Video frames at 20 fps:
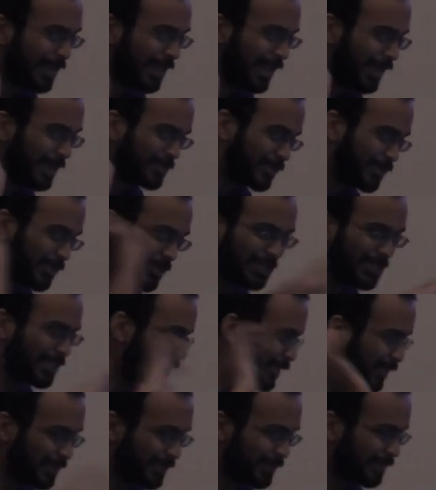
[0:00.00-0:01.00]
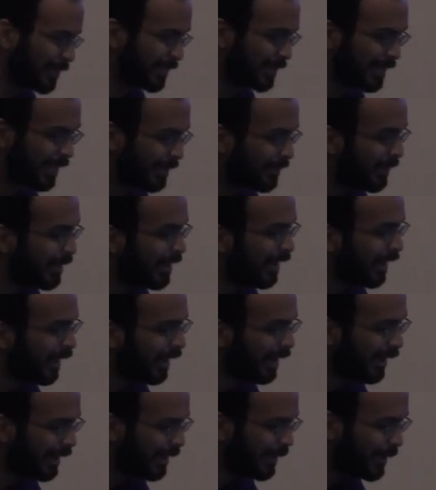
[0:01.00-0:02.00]
name, so it just goes up to the top.
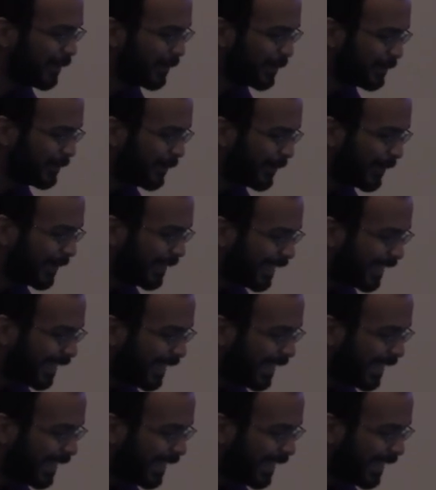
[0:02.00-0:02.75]
Uh,